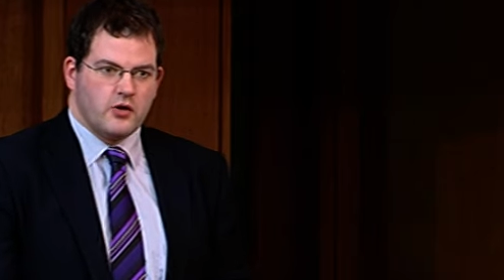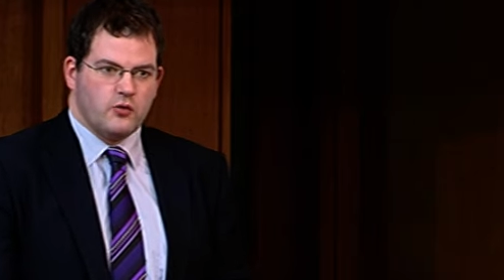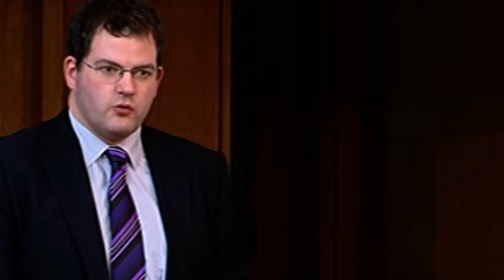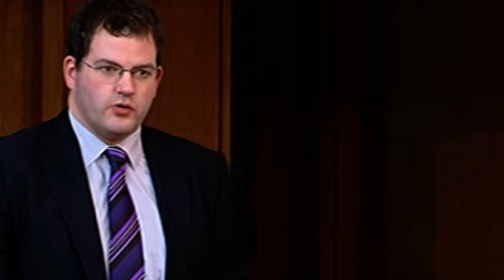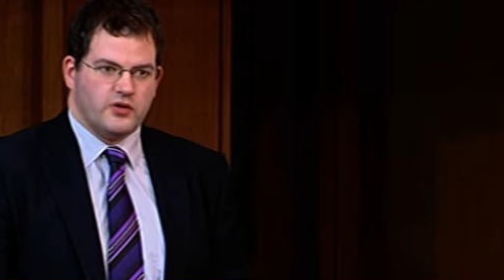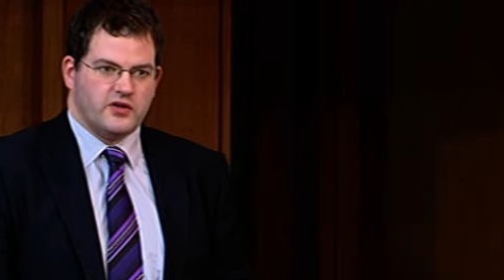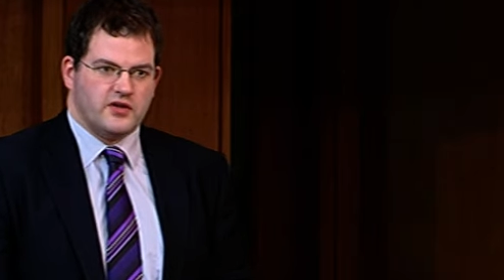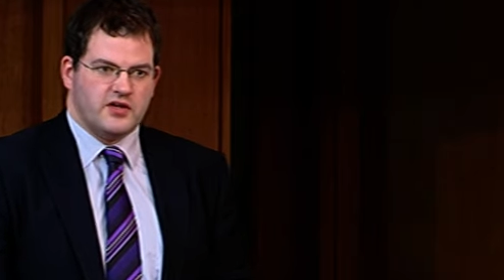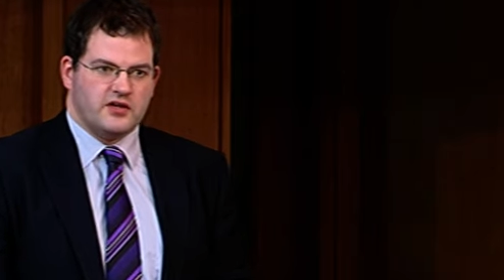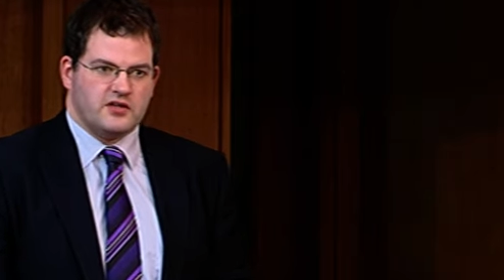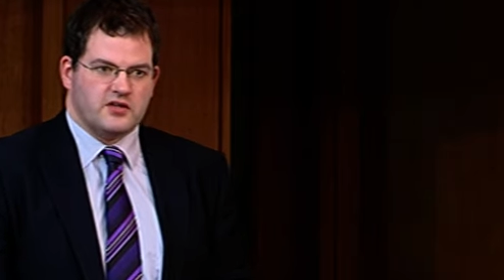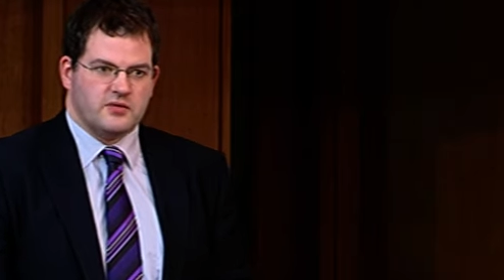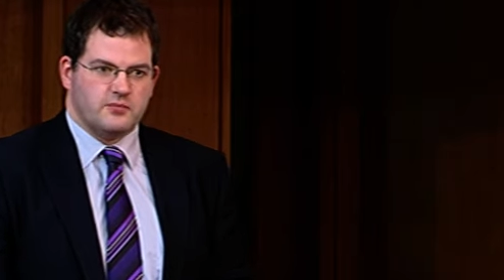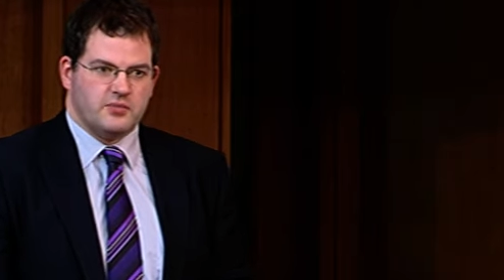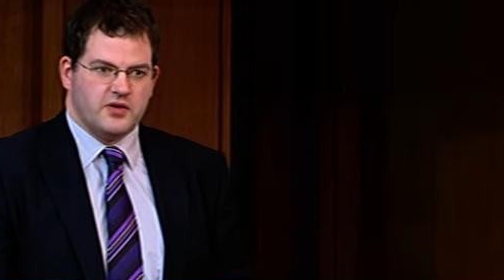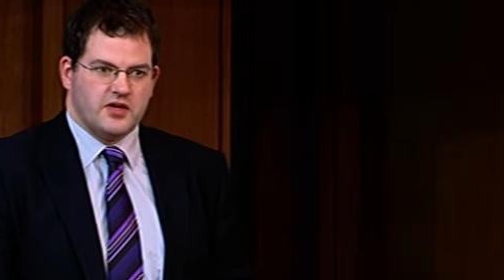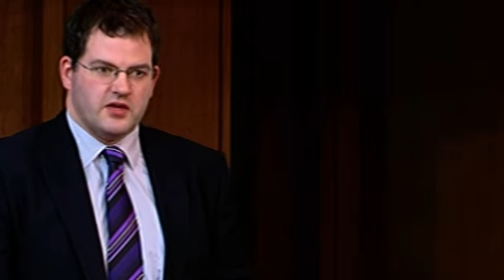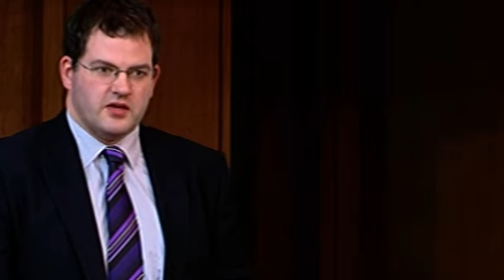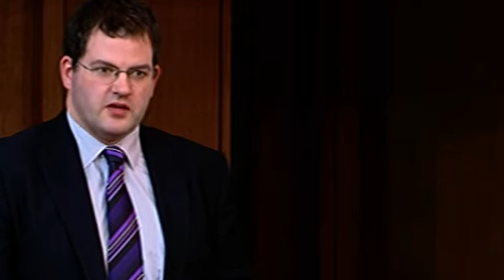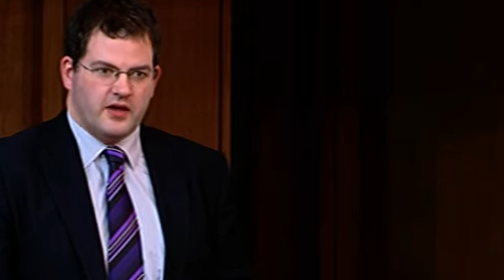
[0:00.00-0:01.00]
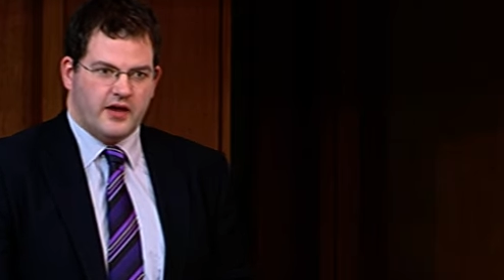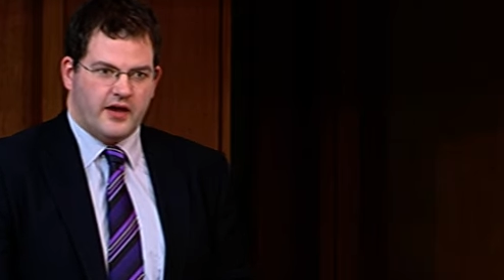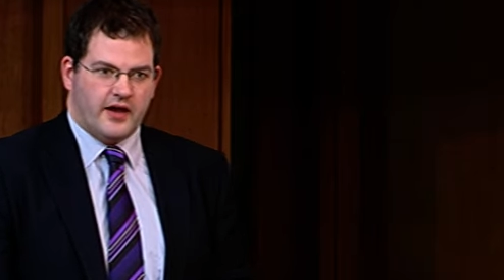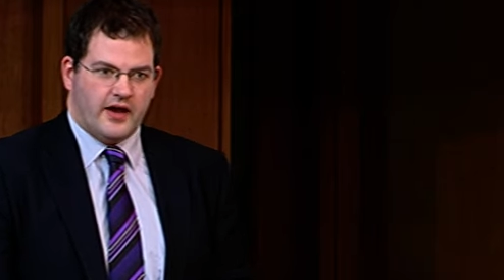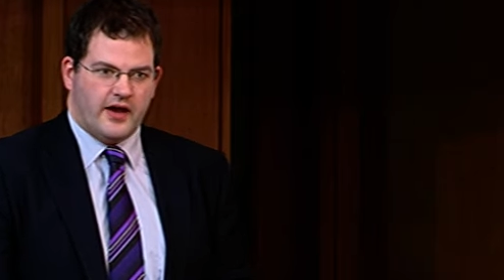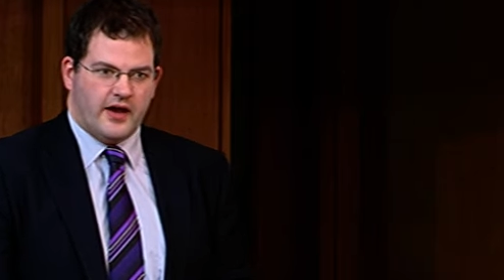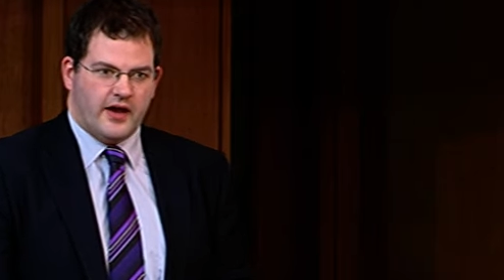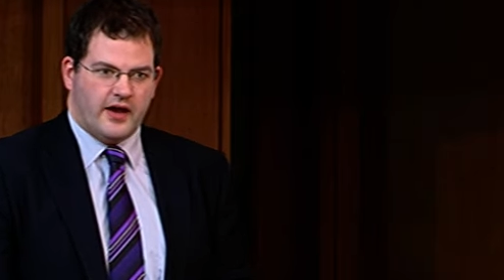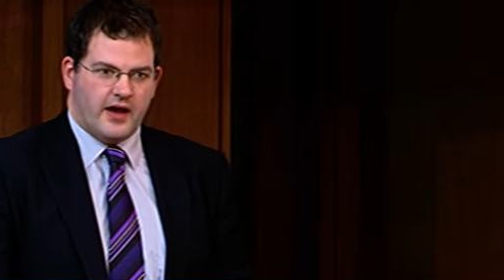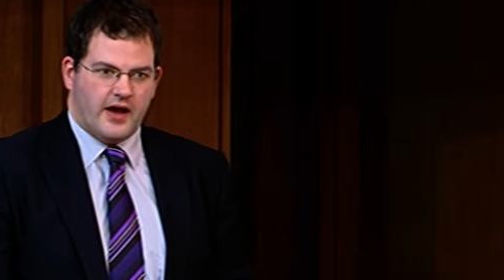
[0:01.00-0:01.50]
would need to be
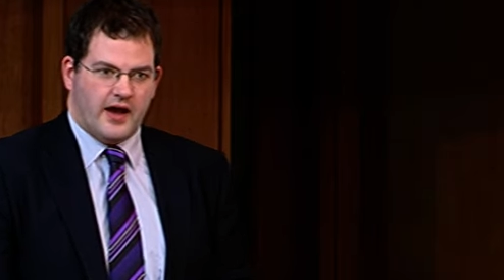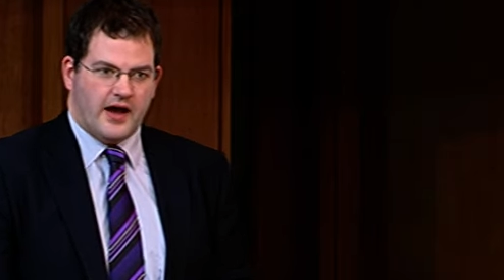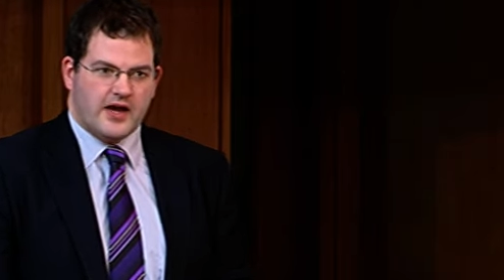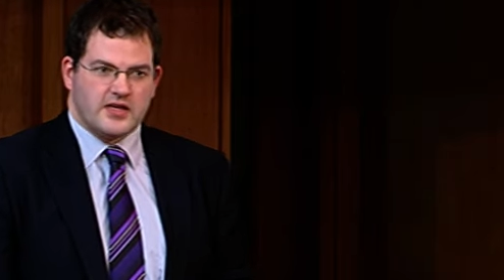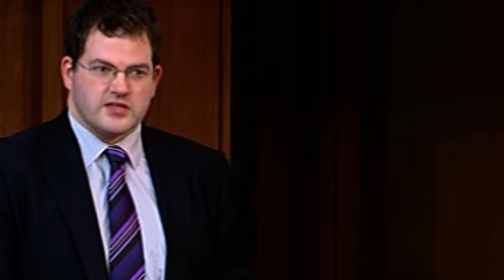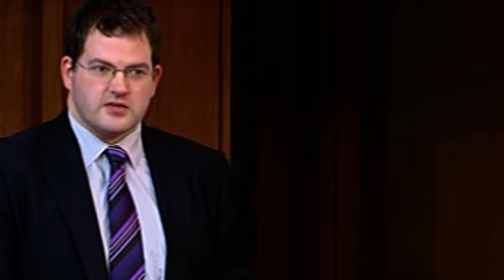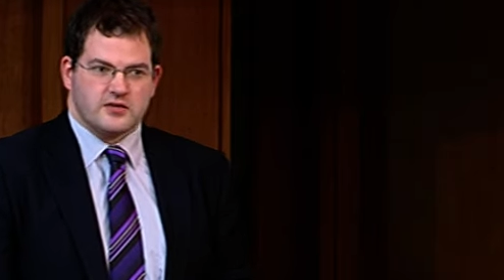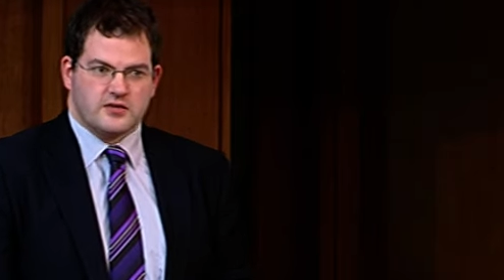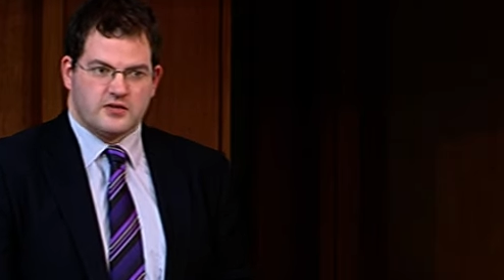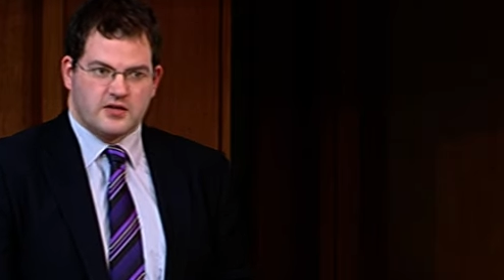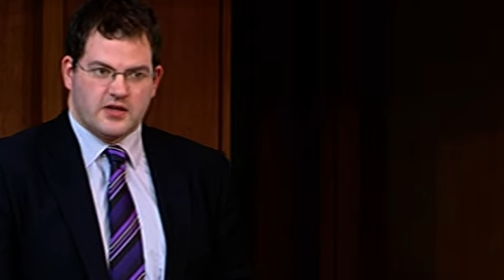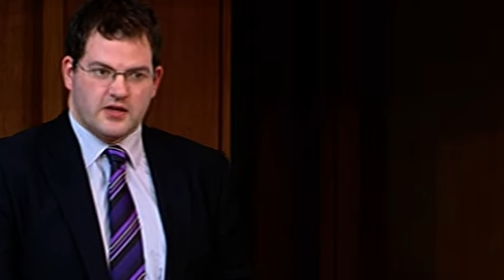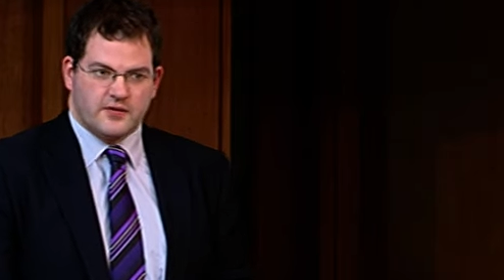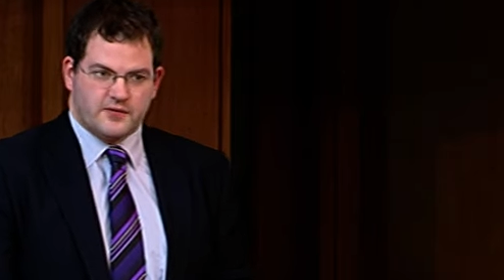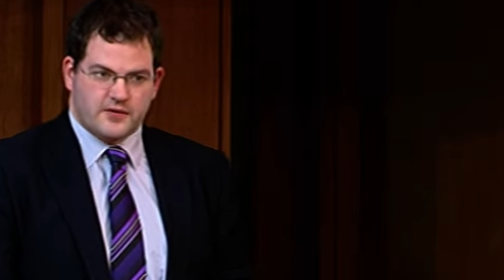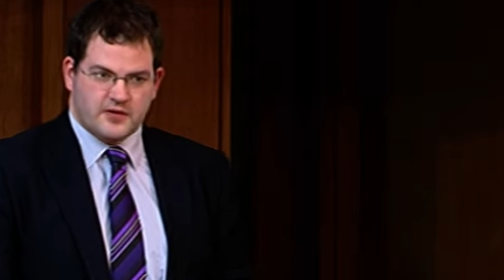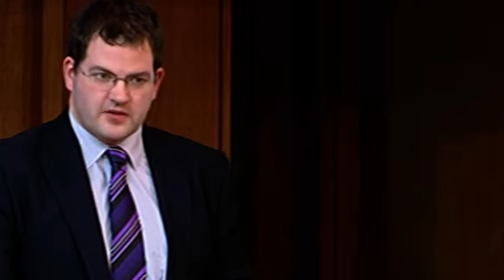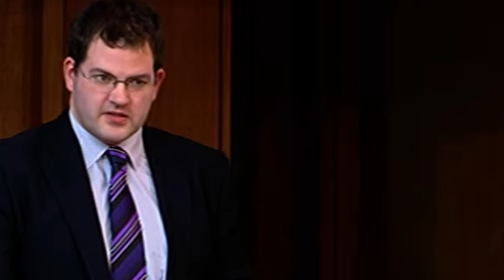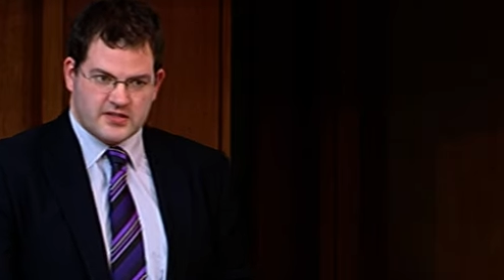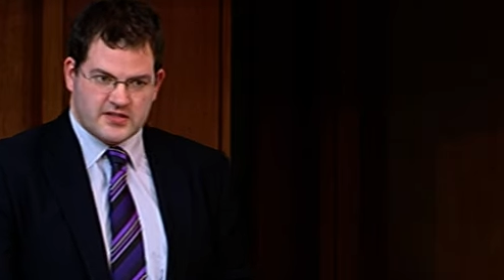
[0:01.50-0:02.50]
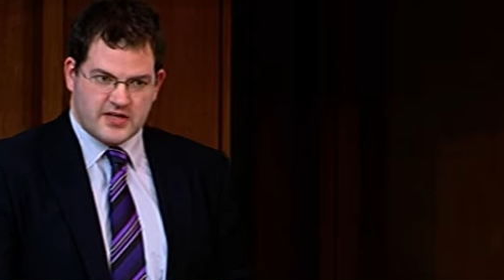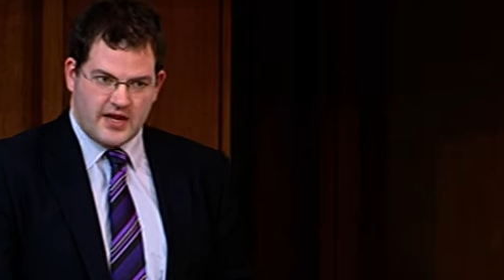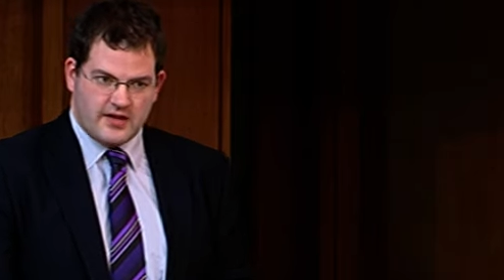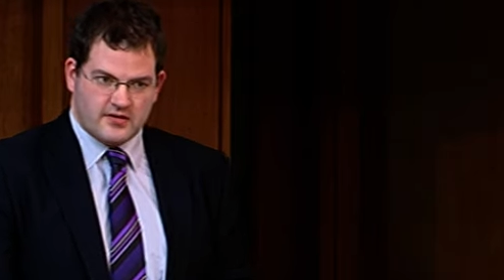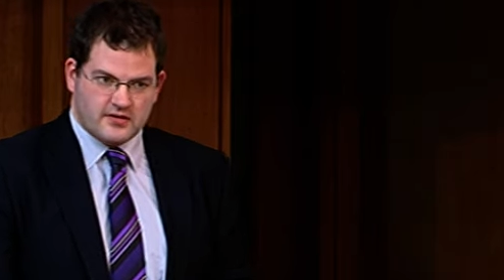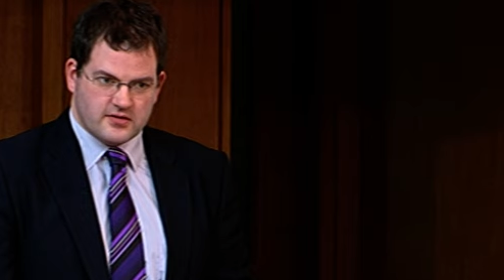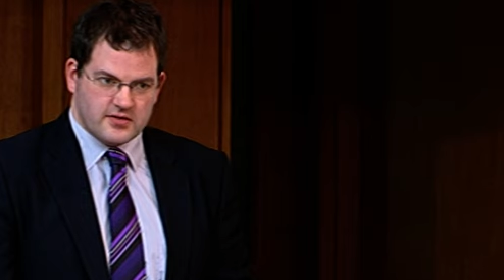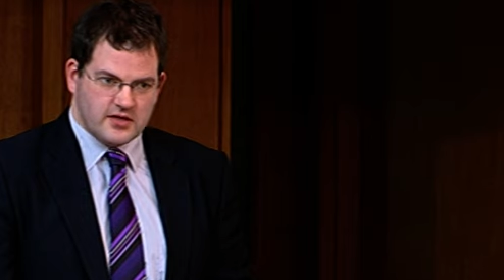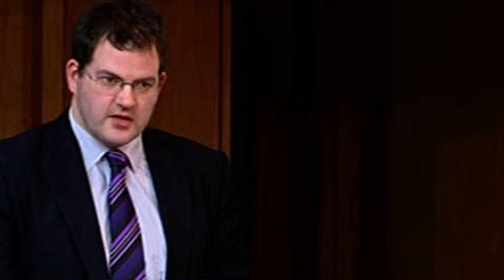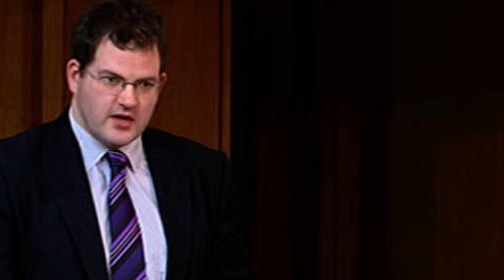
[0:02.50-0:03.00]
asked to give
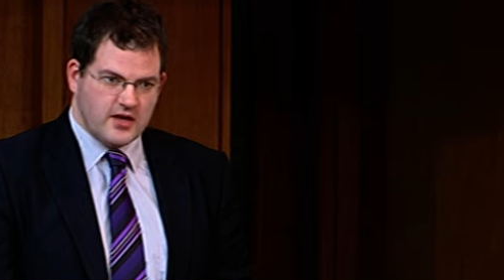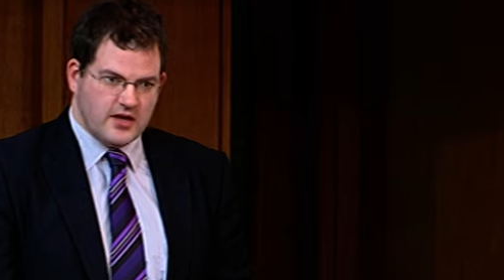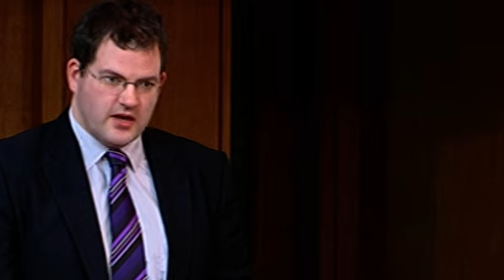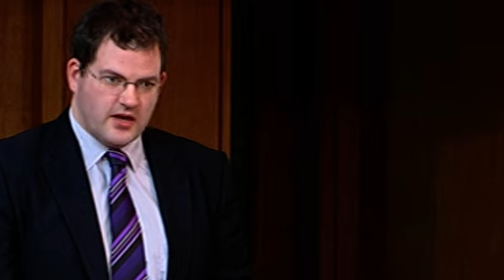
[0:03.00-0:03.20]
consent